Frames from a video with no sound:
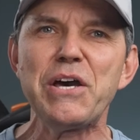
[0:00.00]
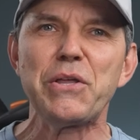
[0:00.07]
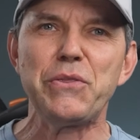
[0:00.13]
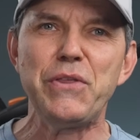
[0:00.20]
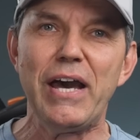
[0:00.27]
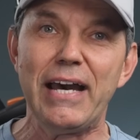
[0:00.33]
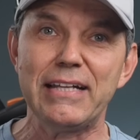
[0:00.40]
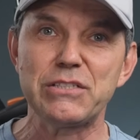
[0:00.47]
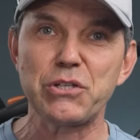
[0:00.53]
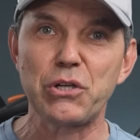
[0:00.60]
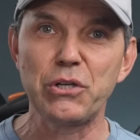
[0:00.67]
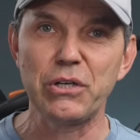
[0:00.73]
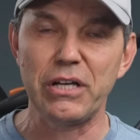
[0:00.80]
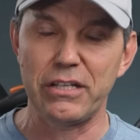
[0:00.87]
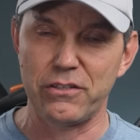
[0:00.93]
that
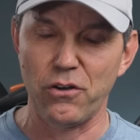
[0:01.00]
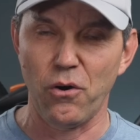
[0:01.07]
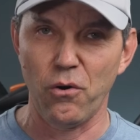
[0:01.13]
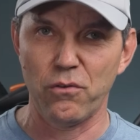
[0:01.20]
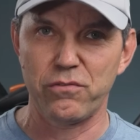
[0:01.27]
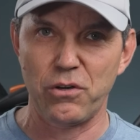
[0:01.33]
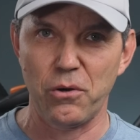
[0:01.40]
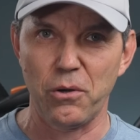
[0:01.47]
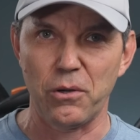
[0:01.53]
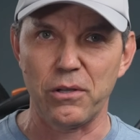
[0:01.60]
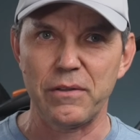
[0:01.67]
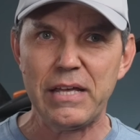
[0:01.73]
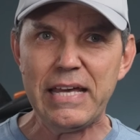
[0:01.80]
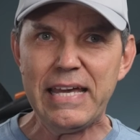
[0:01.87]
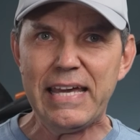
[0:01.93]
good
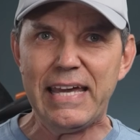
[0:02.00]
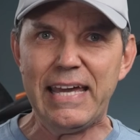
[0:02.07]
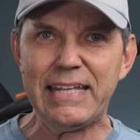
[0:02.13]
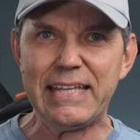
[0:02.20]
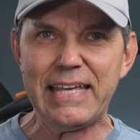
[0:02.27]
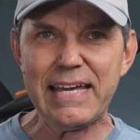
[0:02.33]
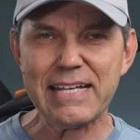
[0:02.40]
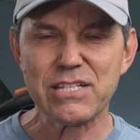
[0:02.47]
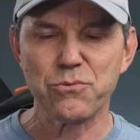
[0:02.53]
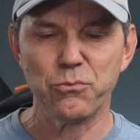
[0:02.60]
overall. And yes,